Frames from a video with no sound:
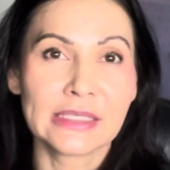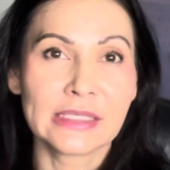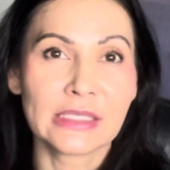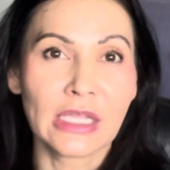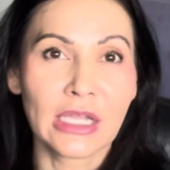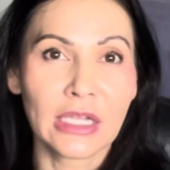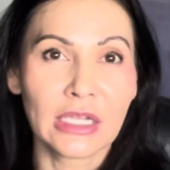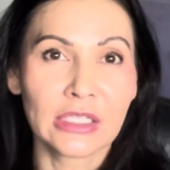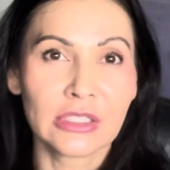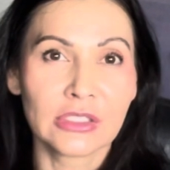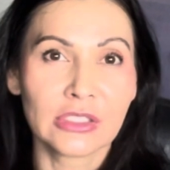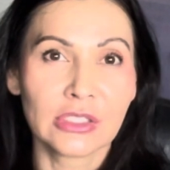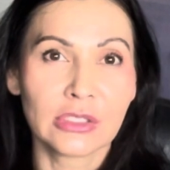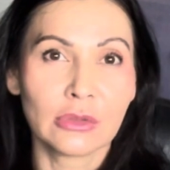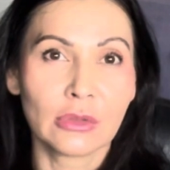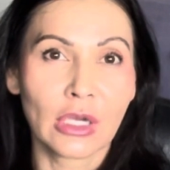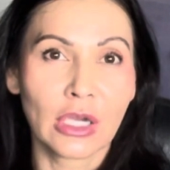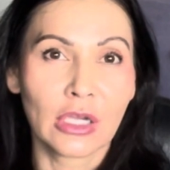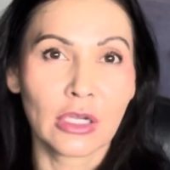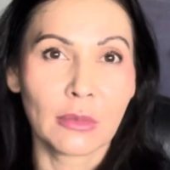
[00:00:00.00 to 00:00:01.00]
not do
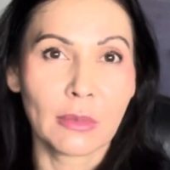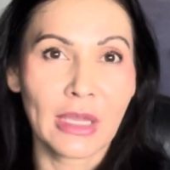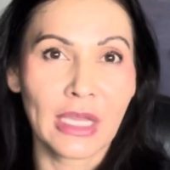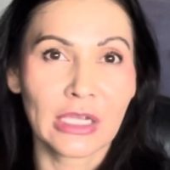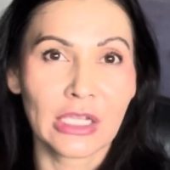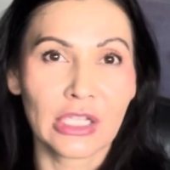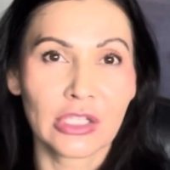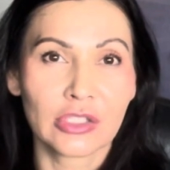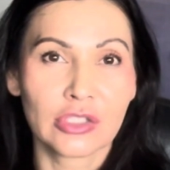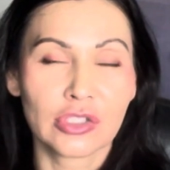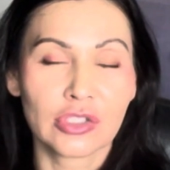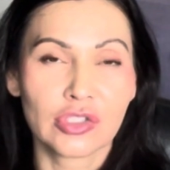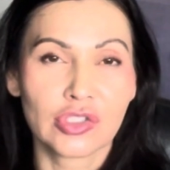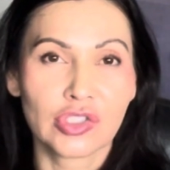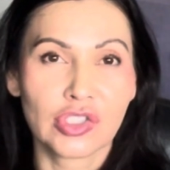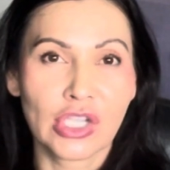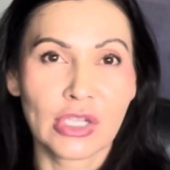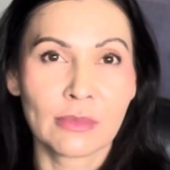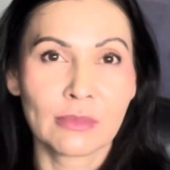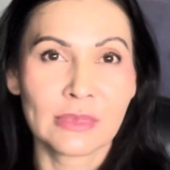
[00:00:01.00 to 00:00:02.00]
automatic
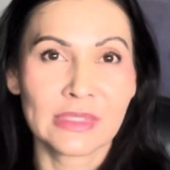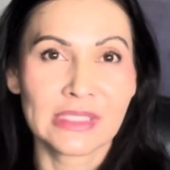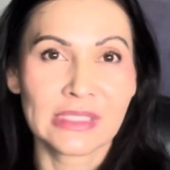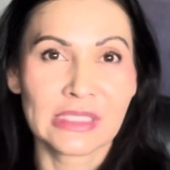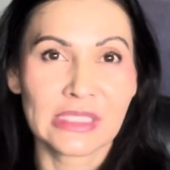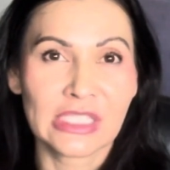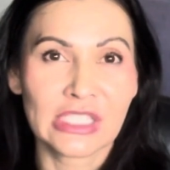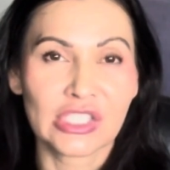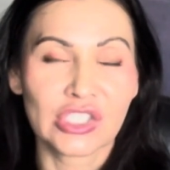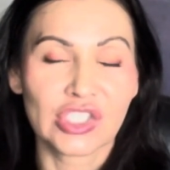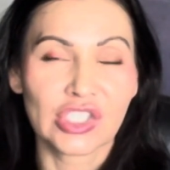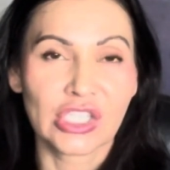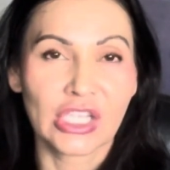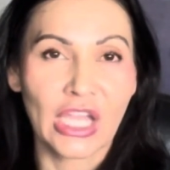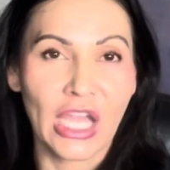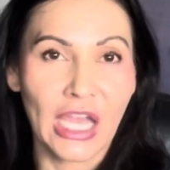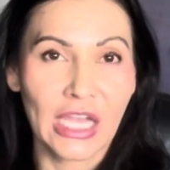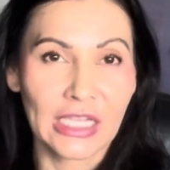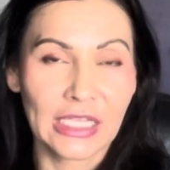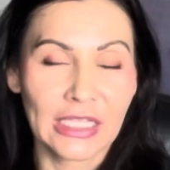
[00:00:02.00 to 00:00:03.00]
jump stitch
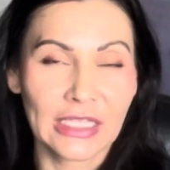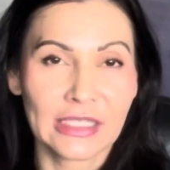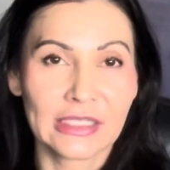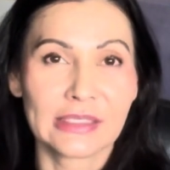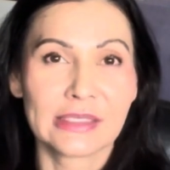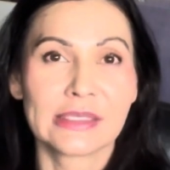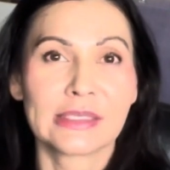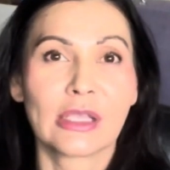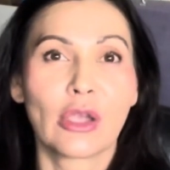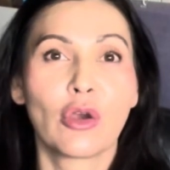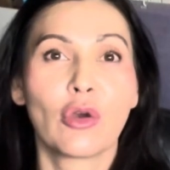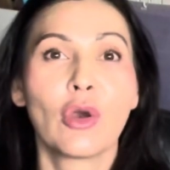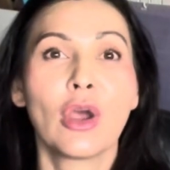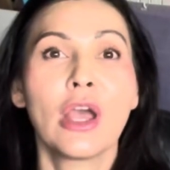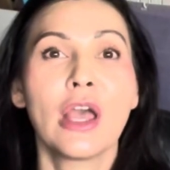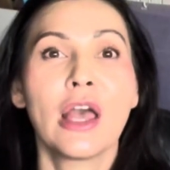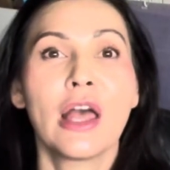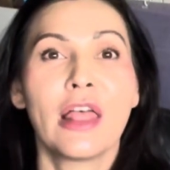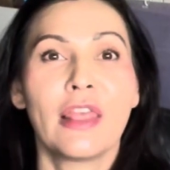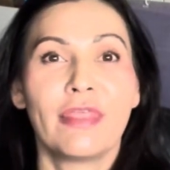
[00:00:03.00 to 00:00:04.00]
cutting. So
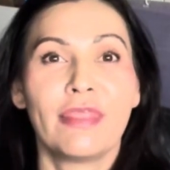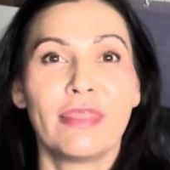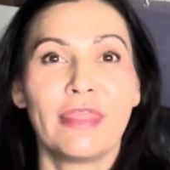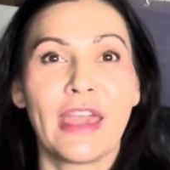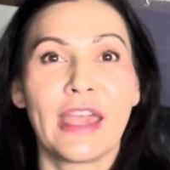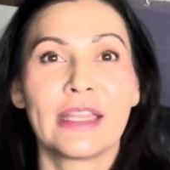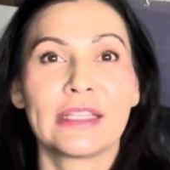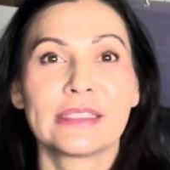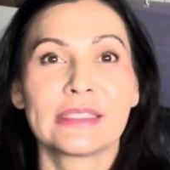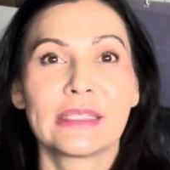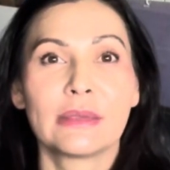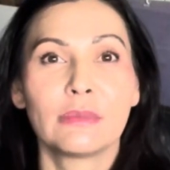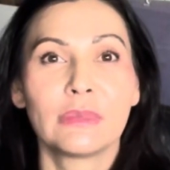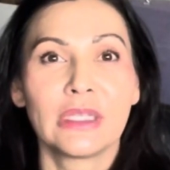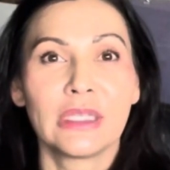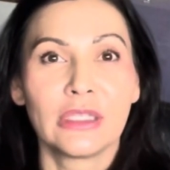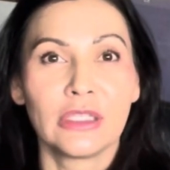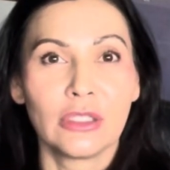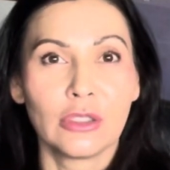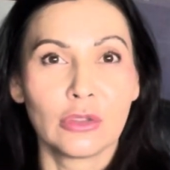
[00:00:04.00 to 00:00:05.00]
that's
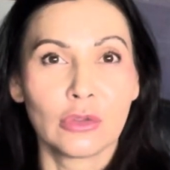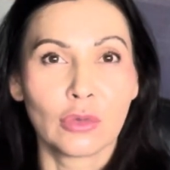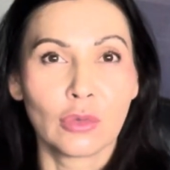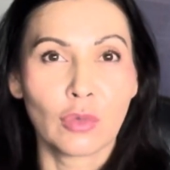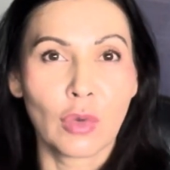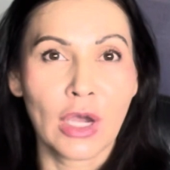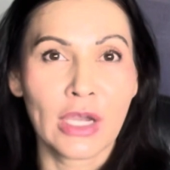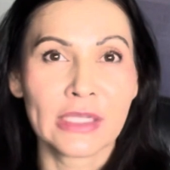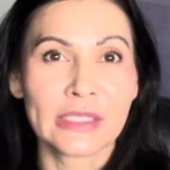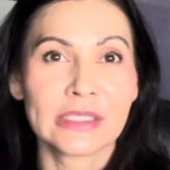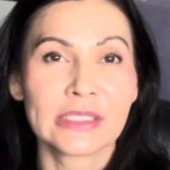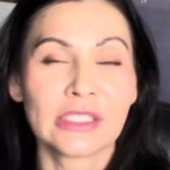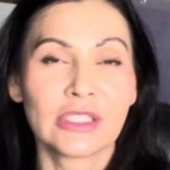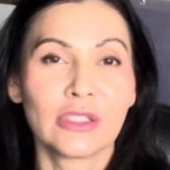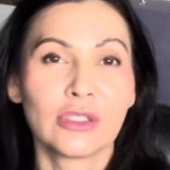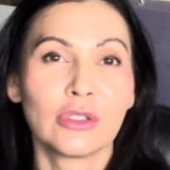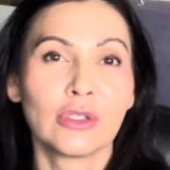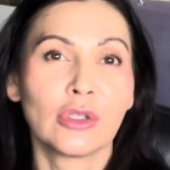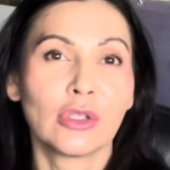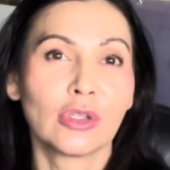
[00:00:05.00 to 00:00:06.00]
something you'll want to
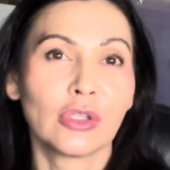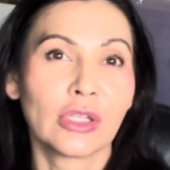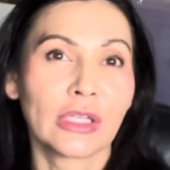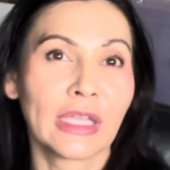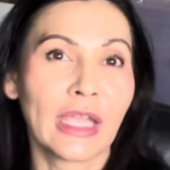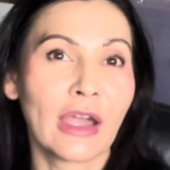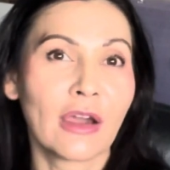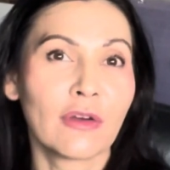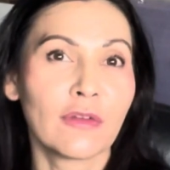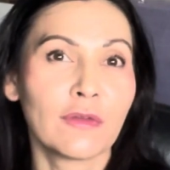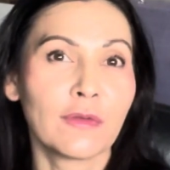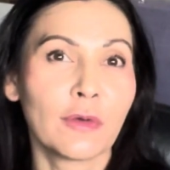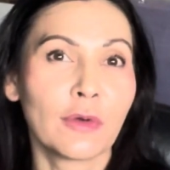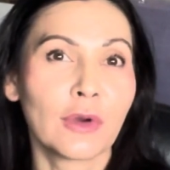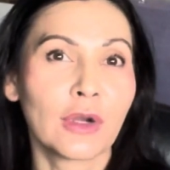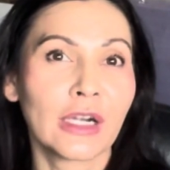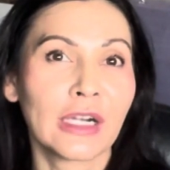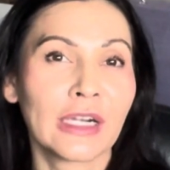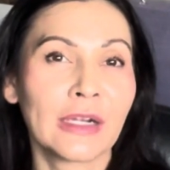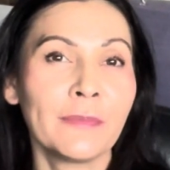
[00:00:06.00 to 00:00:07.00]
look out
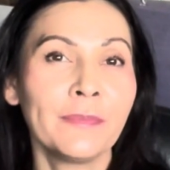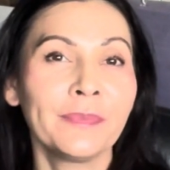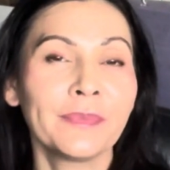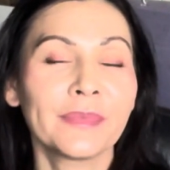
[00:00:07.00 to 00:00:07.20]
for.